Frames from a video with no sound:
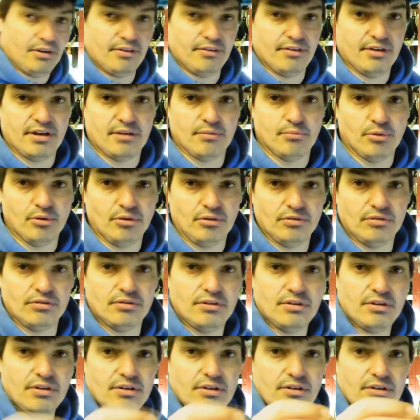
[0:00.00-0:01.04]
in there but
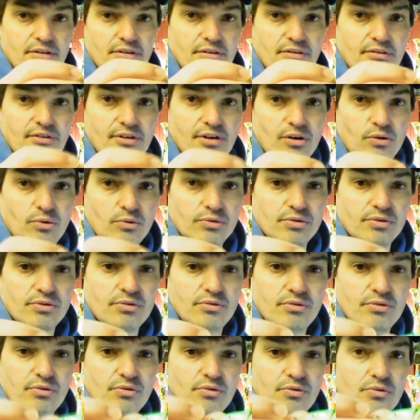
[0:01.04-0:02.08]
the old
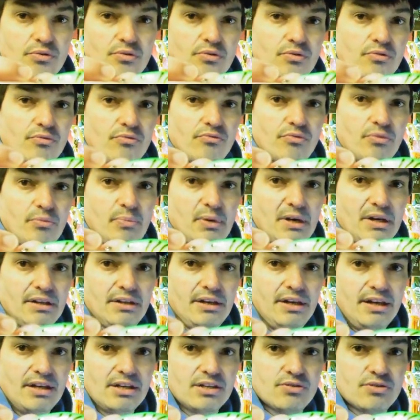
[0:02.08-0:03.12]

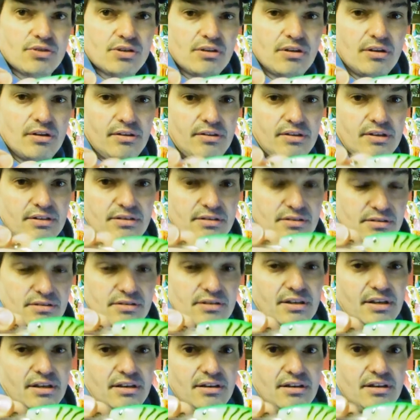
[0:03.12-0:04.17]
Rapala X, this is
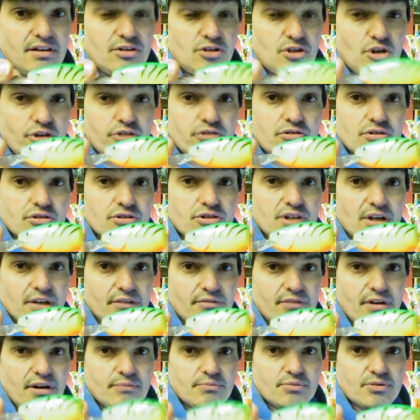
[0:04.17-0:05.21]
the uh, jointed Shad
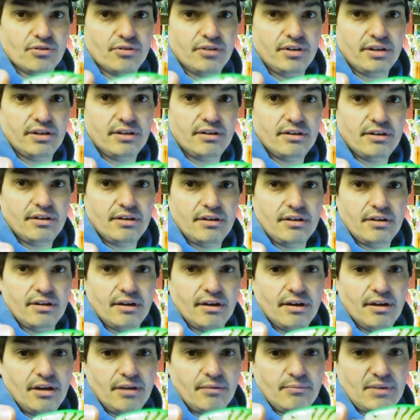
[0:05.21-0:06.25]
Rap, sorry.
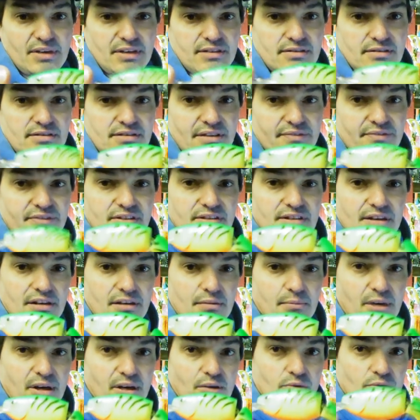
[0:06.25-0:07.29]
Um, that's the
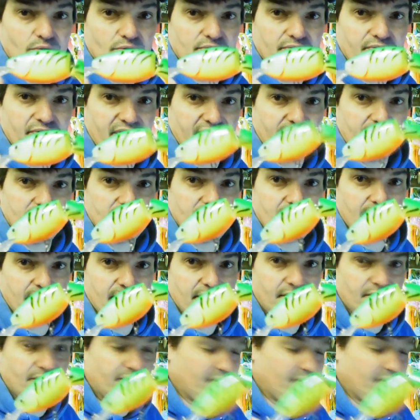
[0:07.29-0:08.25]
7cm one, Fire Tiger